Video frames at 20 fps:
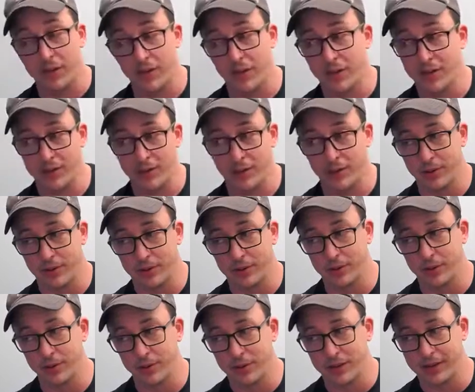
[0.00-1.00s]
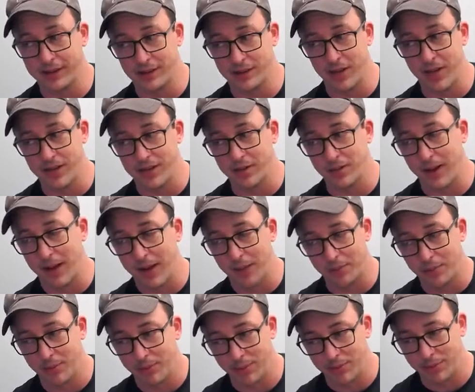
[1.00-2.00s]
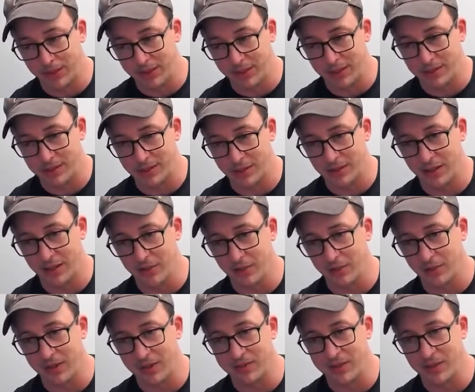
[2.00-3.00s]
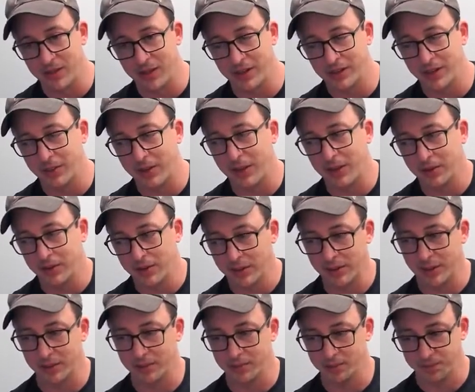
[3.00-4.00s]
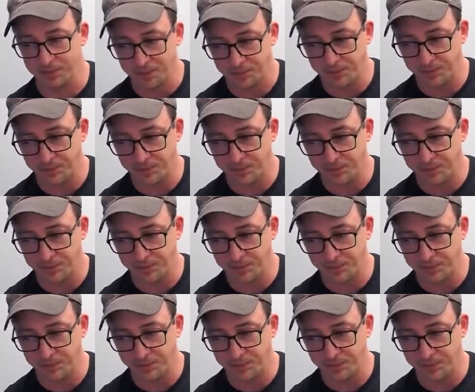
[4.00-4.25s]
can also include exhaustMap. I mean, that's another one we haven't talked about, and